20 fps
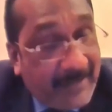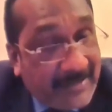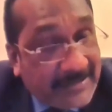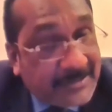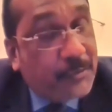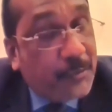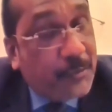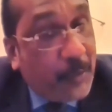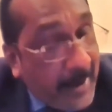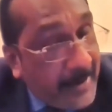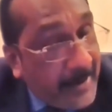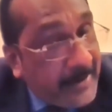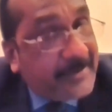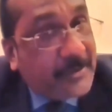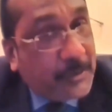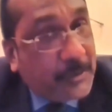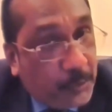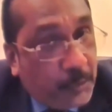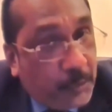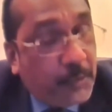was quite
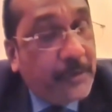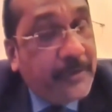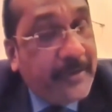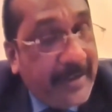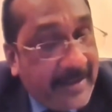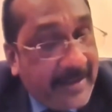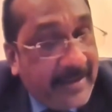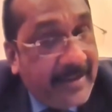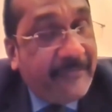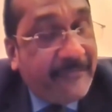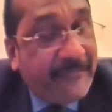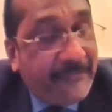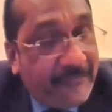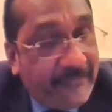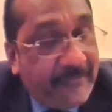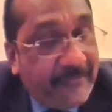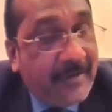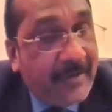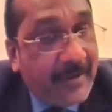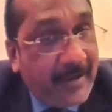good enough
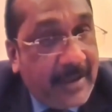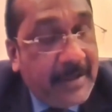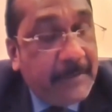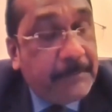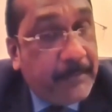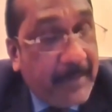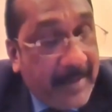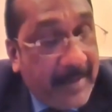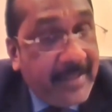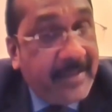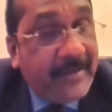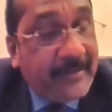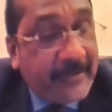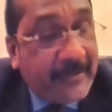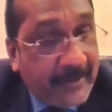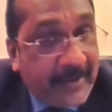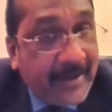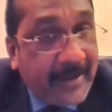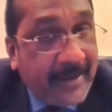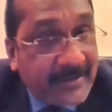in playing
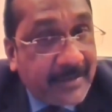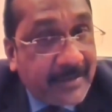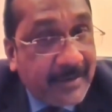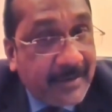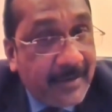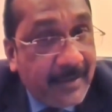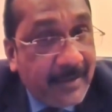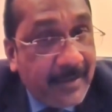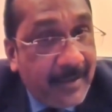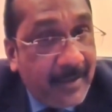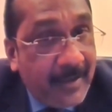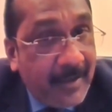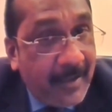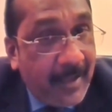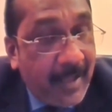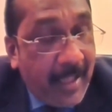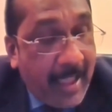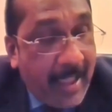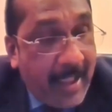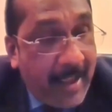cricket,
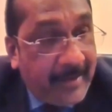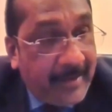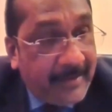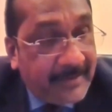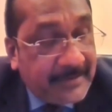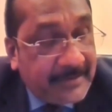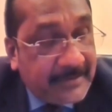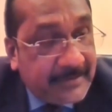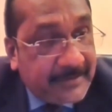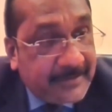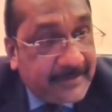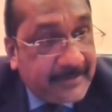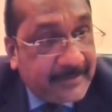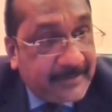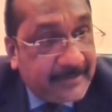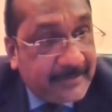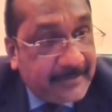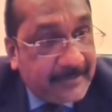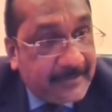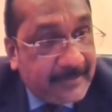and
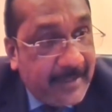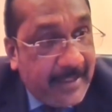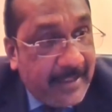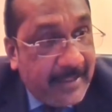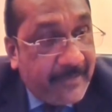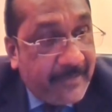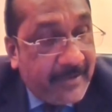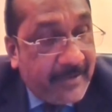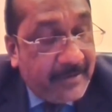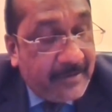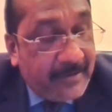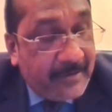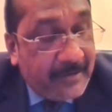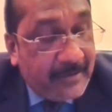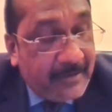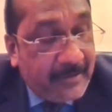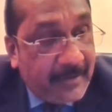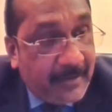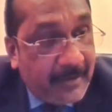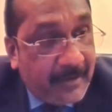
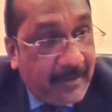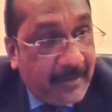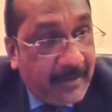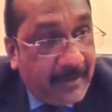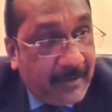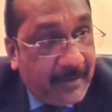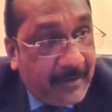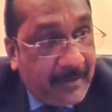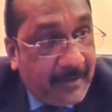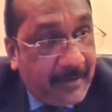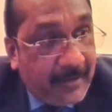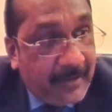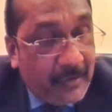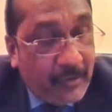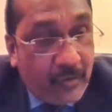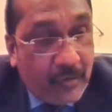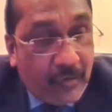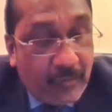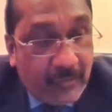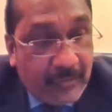even in
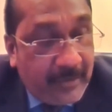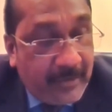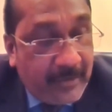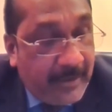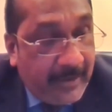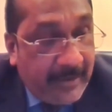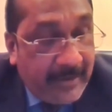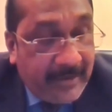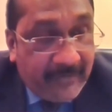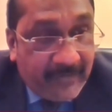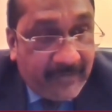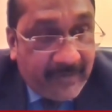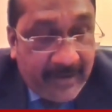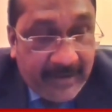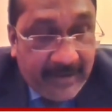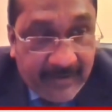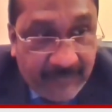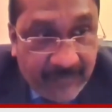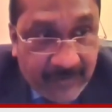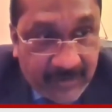
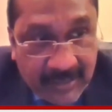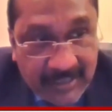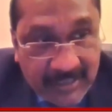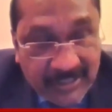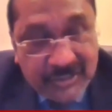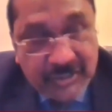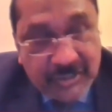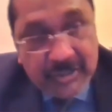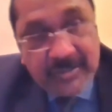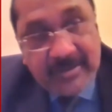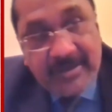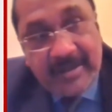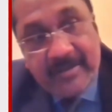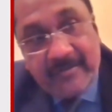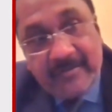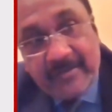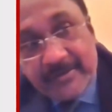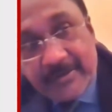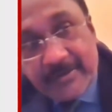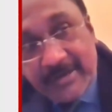our culture, in
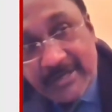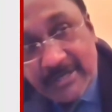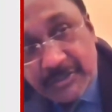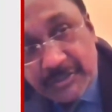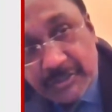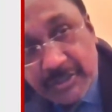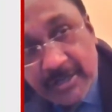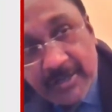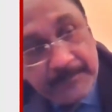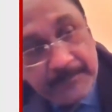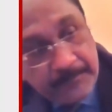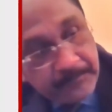our tradition,